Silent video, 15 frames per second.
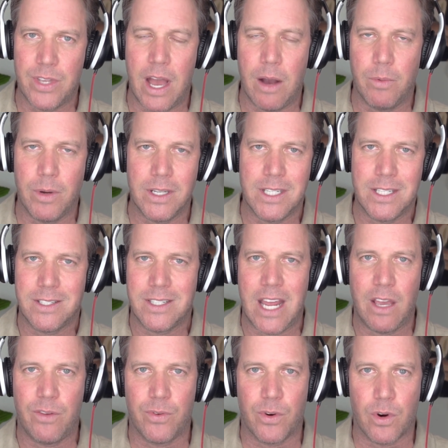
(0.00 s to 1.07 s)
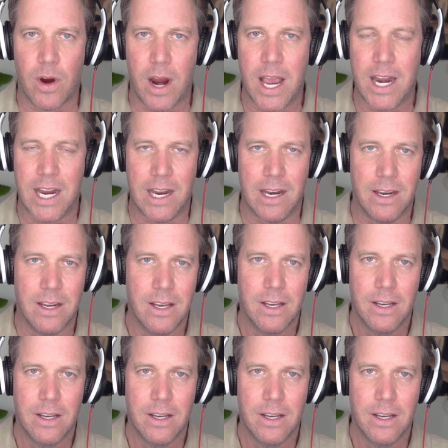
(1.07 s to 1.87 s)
that we just take for granted,